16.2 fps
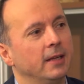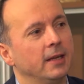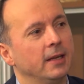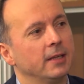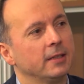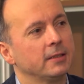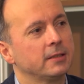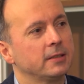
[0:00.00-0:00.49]

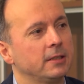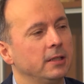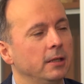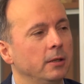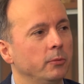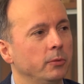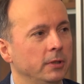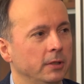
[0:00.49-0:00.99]
and
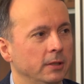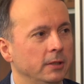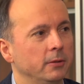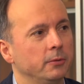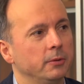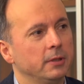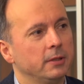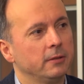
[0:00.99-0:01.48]
still with the
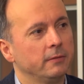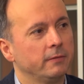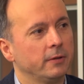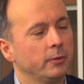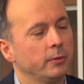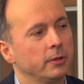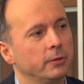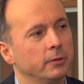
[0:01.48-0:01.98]

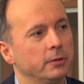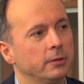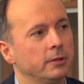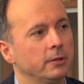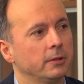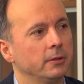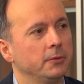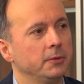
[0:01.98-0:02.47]
very good
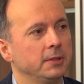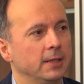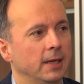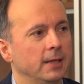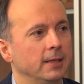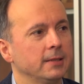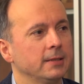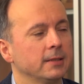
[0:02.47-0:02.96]

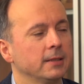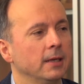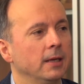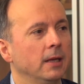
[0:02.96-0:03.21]
results.